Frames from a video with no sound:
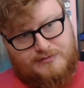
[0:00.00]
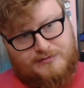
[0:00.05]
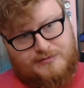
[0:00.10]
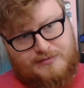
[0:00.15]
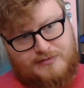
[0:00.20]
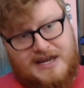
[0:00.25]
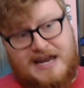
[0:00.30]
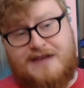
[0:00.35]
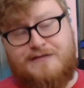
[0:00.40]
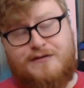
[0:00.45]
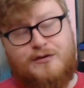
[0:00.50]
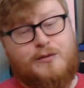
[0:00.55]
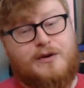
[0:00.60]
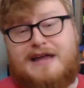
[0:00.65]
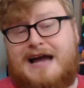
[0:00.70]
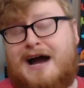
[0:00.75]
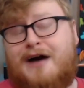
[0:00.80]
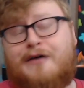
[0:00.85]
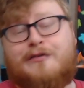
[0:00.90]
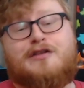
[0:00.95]
Even
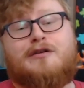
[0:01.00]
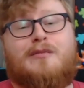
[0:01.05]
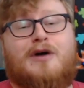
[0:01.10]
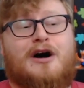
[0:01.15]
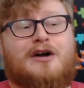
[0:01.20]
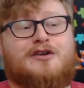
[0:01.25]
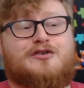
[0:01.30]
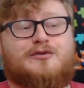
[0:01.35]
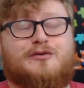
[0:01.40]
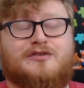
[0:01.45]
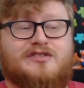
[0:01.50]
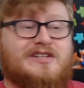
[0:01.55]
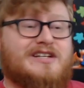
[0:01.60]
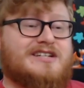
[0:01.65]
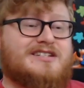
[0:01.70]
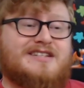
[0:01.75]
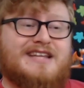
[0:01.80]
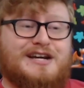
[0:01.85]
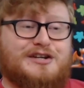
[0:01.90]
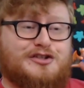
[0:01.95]
without the modules,
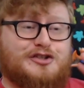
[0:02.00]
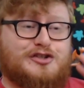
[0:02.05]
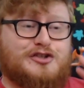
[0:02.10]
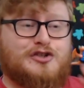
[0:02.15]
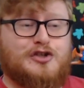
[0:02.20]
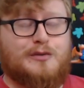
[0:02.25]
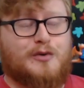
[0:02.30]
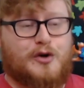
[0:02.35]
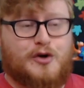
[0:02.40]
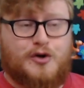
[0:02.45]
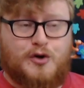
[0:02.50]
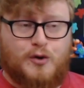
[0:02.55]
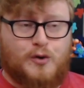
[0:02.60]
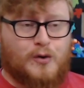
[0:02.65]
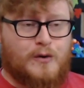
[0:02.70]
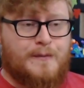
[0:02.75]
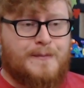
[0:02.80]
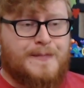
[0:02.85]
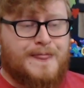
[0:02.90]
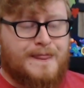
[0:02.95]
this thing is super cool.